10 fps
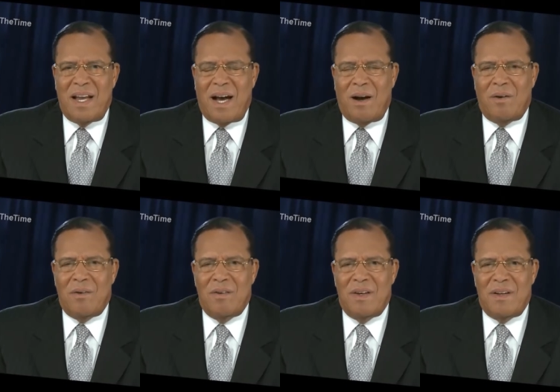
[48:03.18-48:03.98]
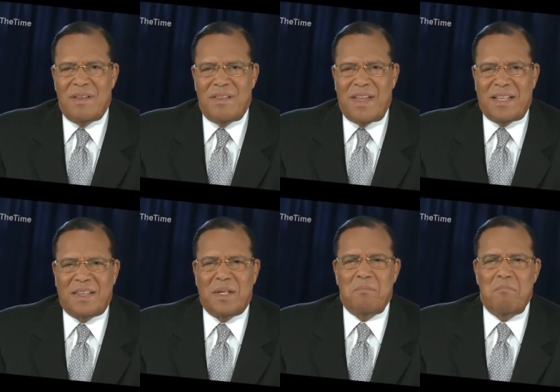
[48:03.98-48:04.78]
now
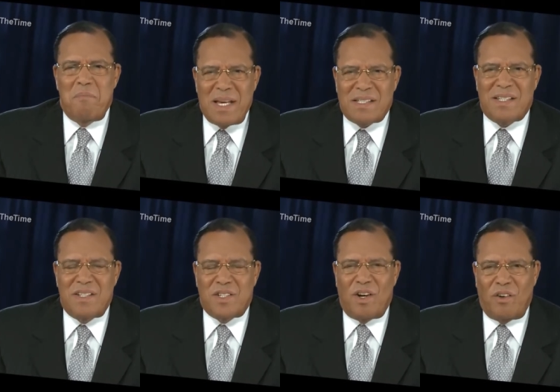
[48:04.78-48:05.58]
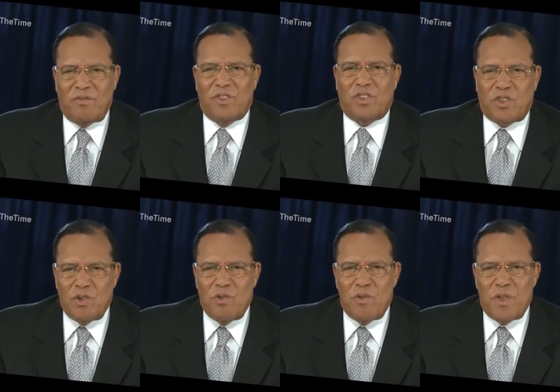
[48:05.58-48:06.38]
that the message of
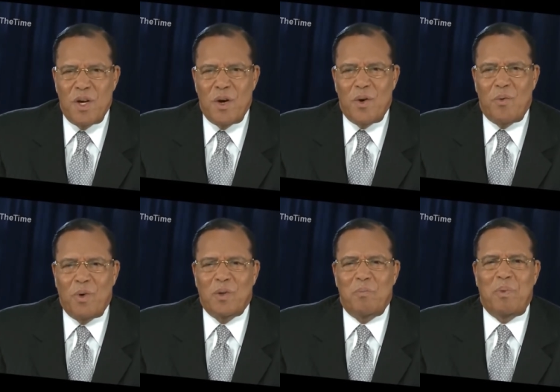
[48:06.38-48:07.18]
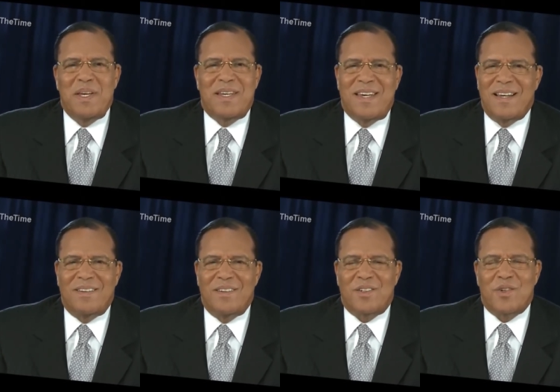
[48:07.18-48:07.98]
truth will
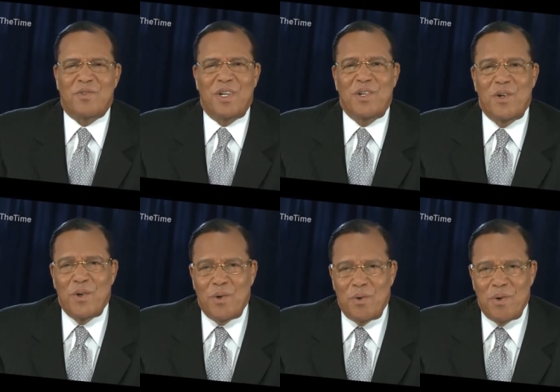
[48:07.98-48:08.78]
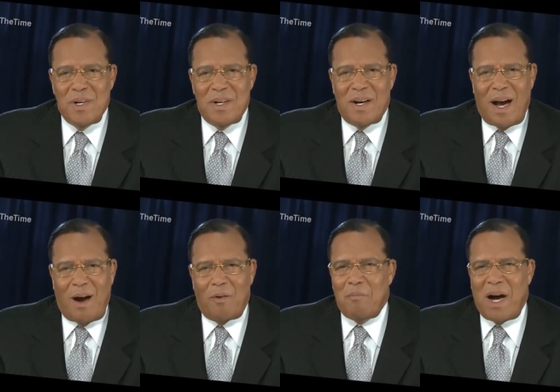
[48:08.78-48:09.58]
begin to renew
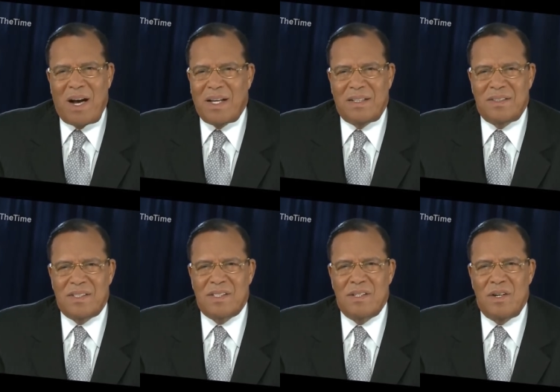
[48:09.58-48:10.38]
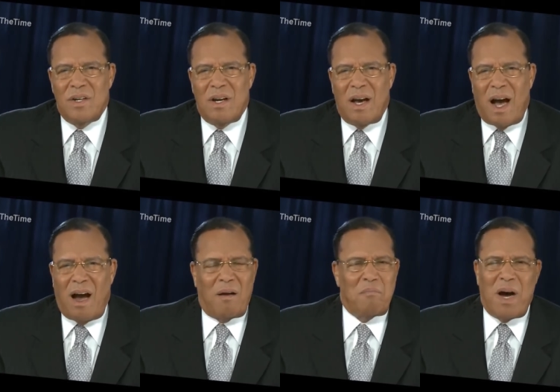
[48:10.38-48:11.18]
our minds.
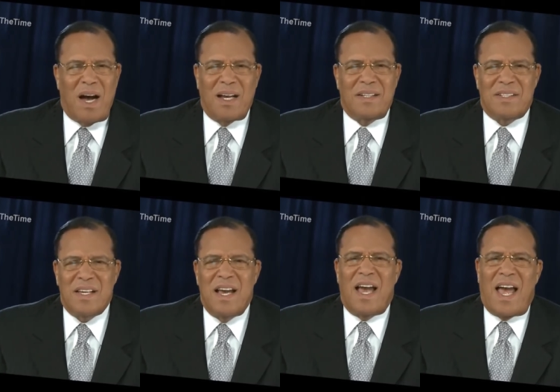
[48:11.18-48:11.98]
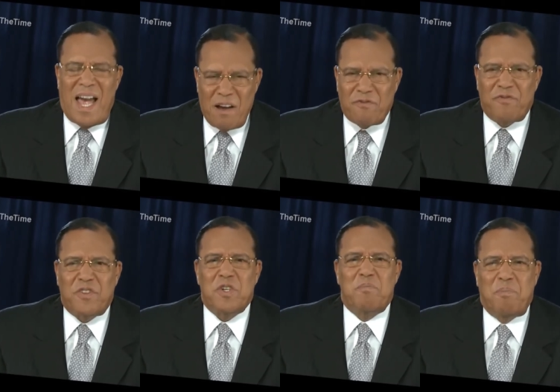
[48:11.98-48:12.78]
Our minds
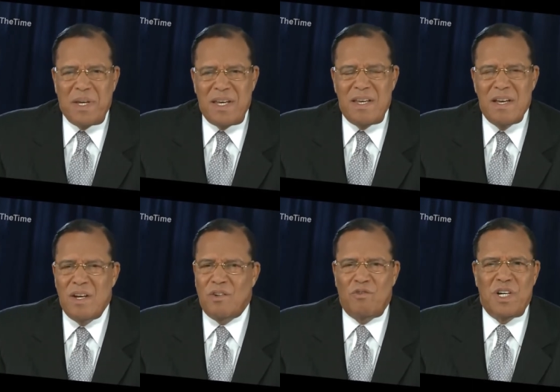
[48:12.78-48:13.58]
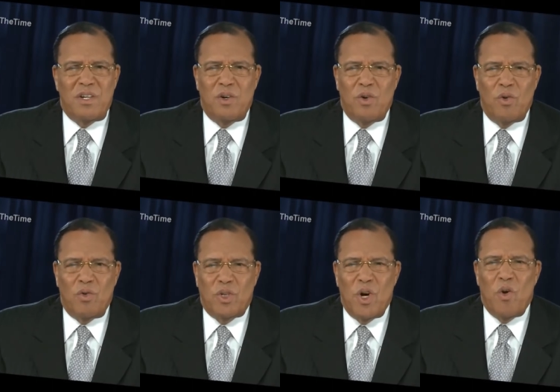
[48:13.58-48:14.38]
have to be
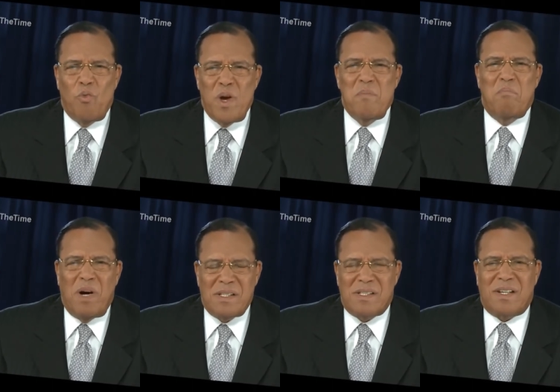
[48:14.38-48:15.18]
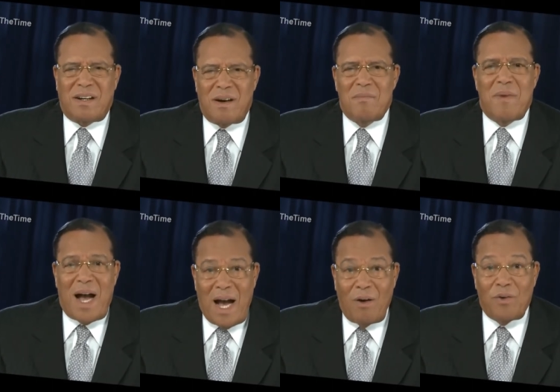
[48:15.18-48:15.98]
renewed. We must come
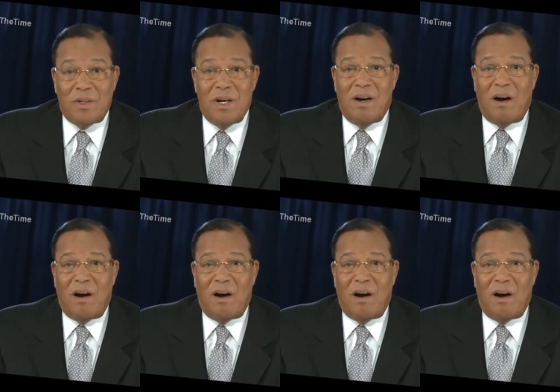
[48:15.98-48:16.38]
out